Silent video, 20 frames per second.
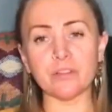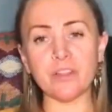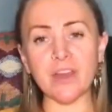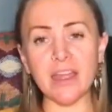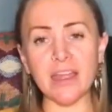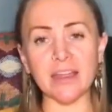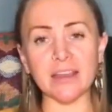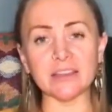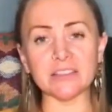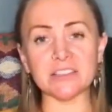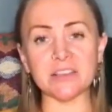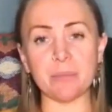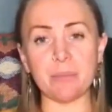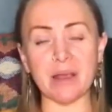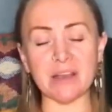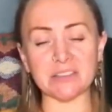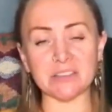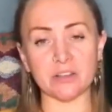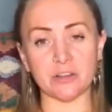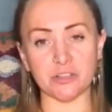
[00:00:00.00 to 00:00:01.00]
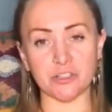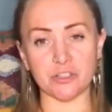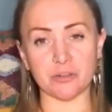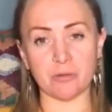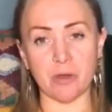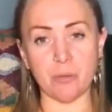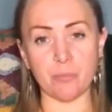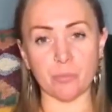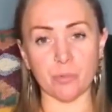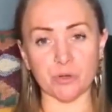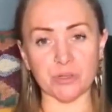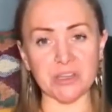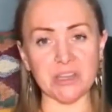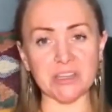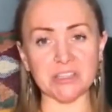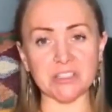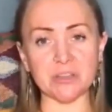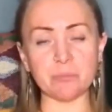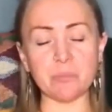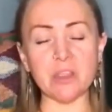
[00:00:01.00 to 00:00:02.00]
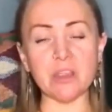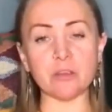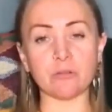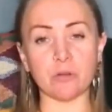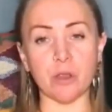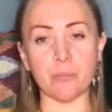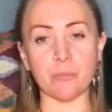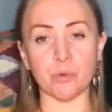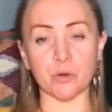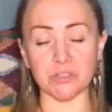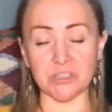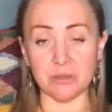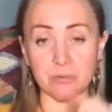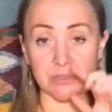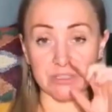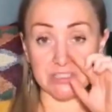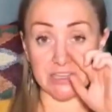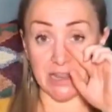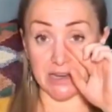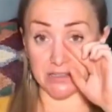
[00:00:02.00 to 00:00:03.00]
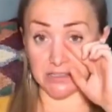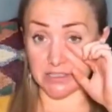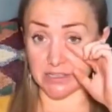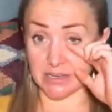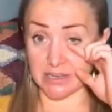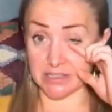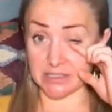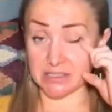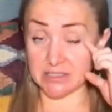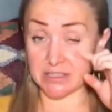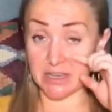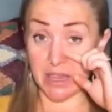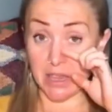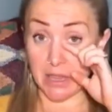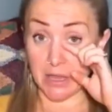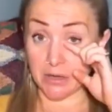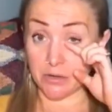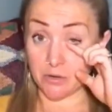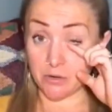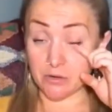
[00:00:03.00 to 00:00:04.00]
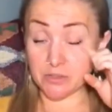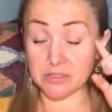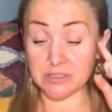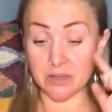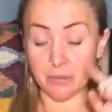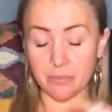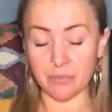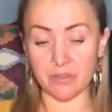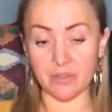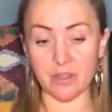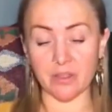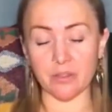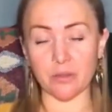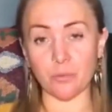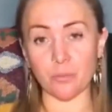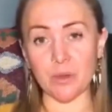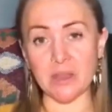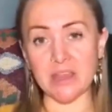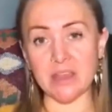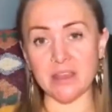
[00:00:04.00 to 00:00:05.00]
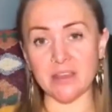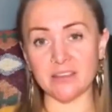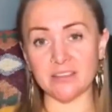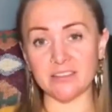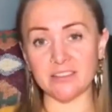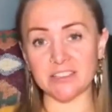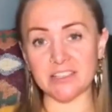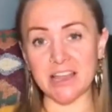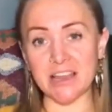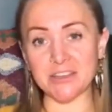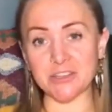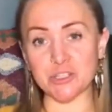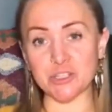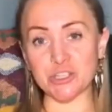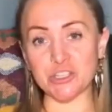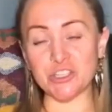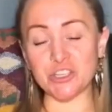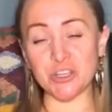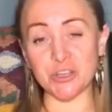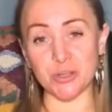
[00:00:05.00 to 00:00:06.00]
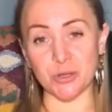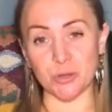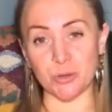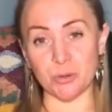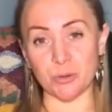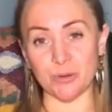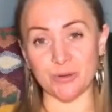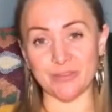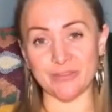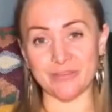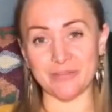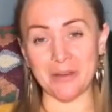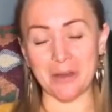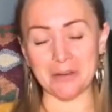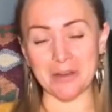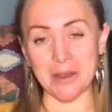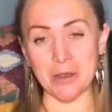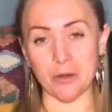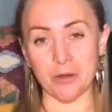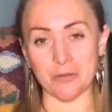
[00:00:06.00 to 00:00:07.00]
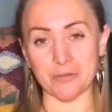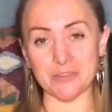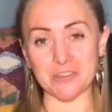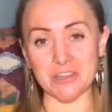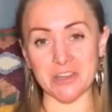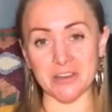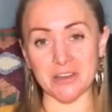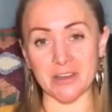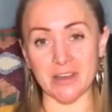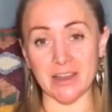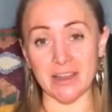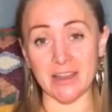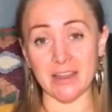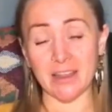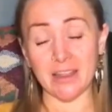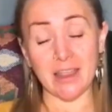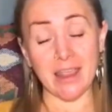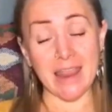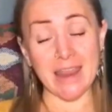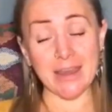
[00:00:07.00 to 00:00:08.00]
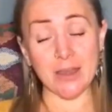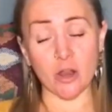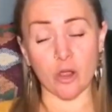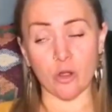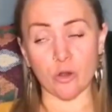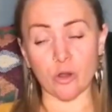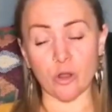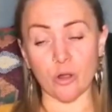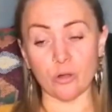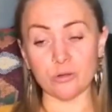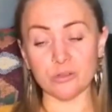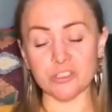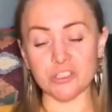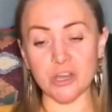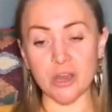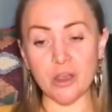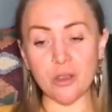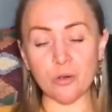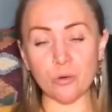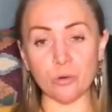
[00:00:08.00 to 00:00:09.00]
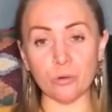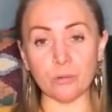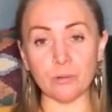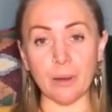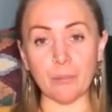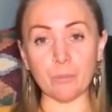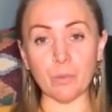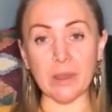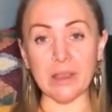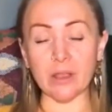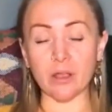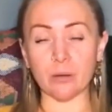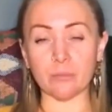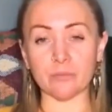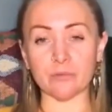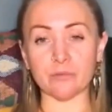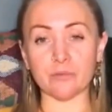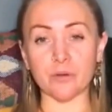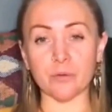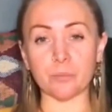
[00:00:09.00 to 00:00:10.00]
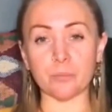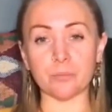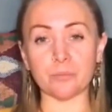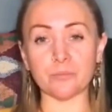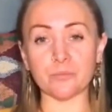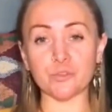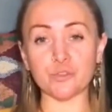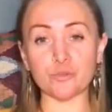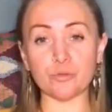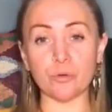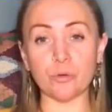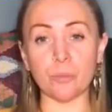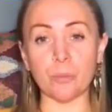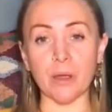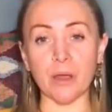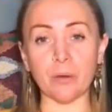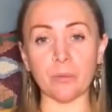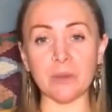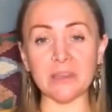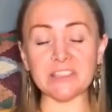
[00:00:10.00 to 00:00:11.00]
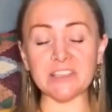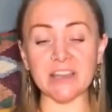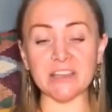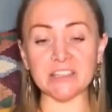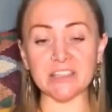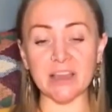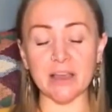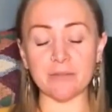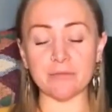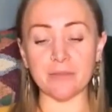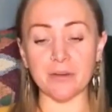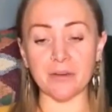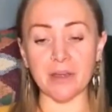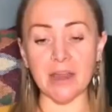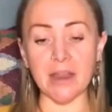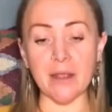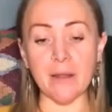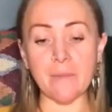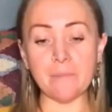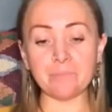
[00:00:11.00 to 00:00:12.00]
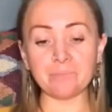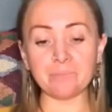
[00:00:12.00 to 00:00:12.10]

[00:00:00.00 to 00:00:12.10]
thing to massage your own body, to meet your own body with tenderness, not something that we tend to do very often in our culture, or when we come from trauma, we tend to have a